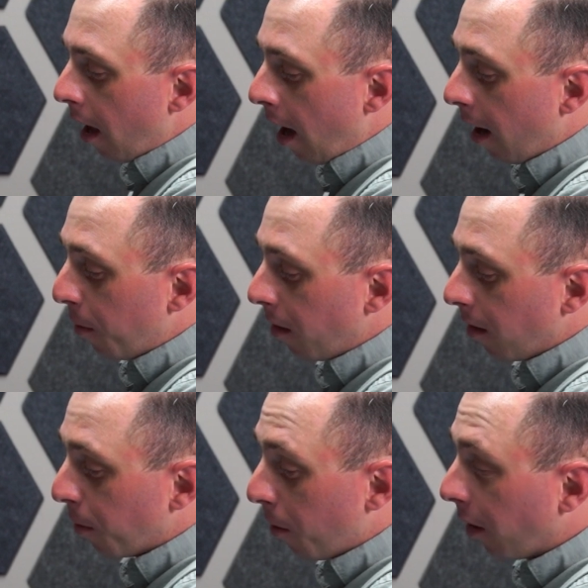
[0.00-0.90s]
I
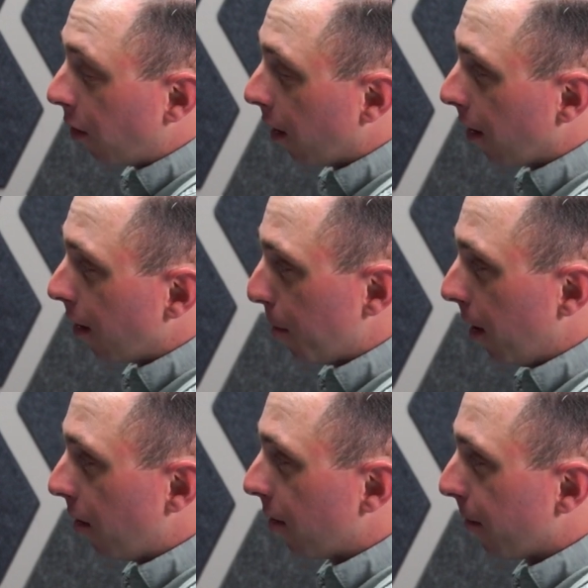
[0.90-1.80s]
was watching the
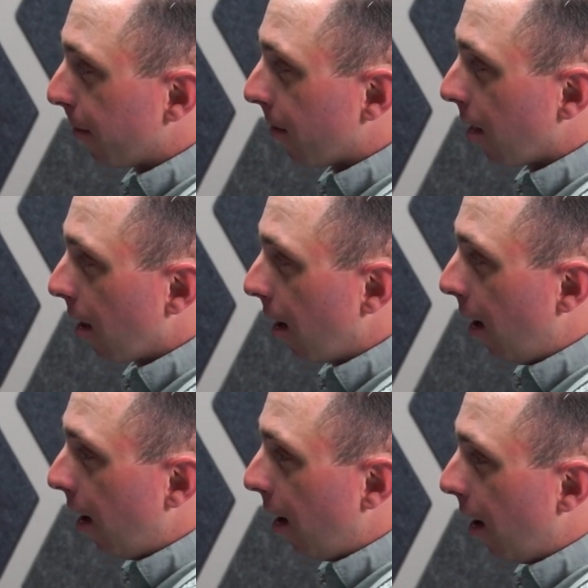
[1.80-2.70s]
speech,
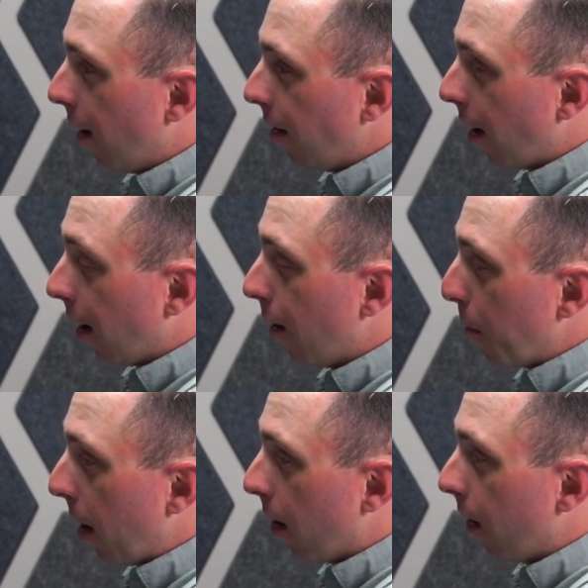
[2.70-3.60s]
and I
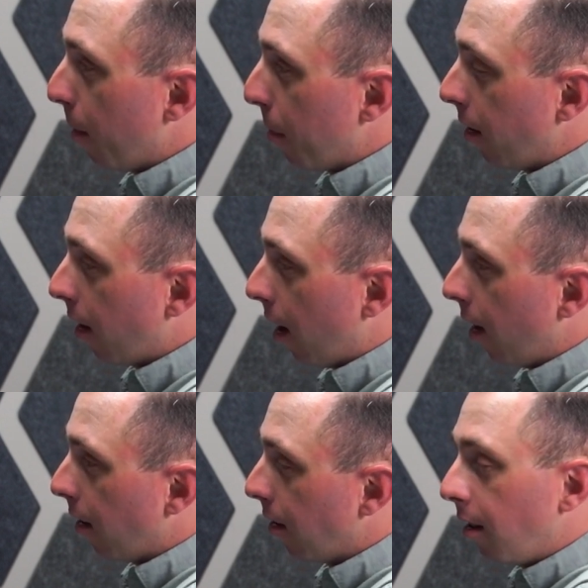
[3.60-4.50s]
hear Perry up on the
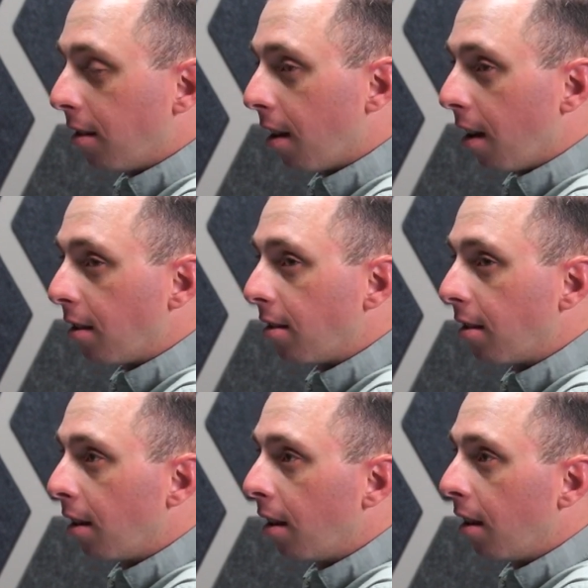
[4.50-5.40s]
dais, and he
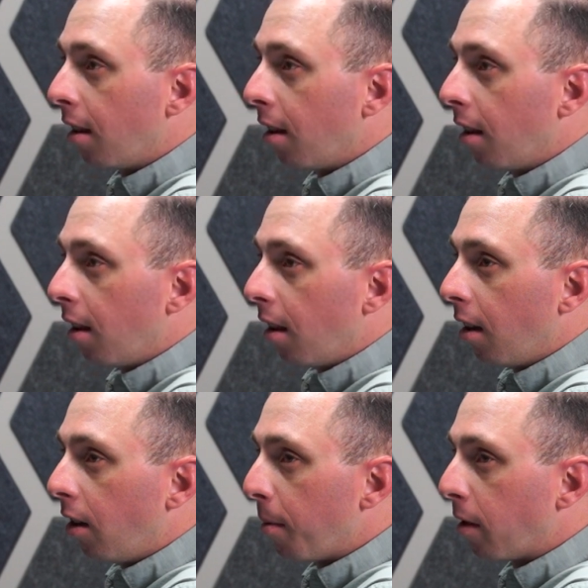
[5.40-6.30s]
says,
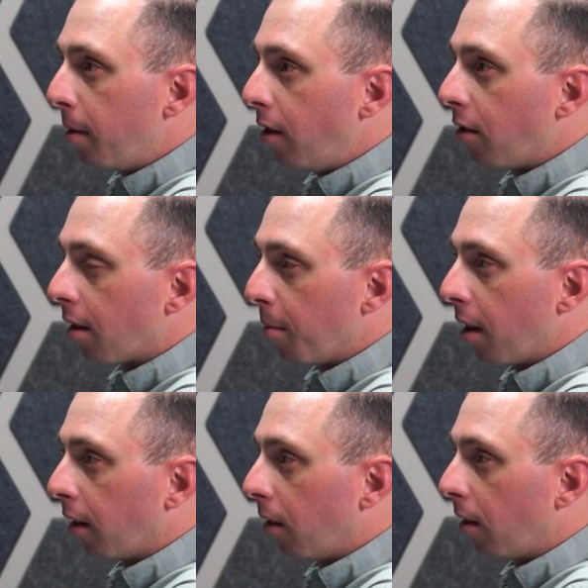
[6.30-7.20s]
my speech is going to
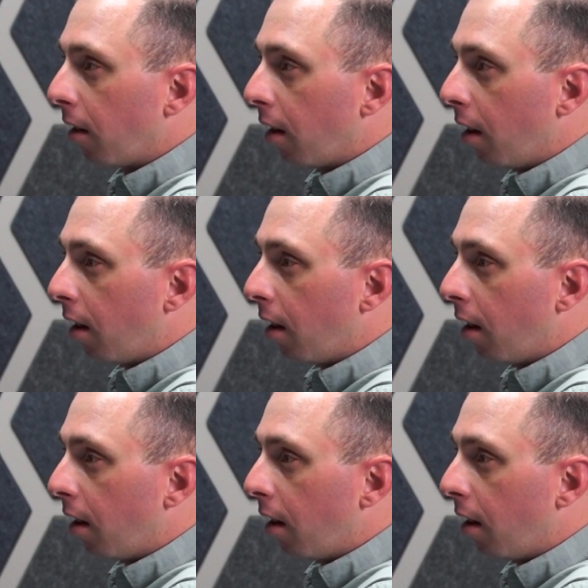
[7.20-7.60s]
be a little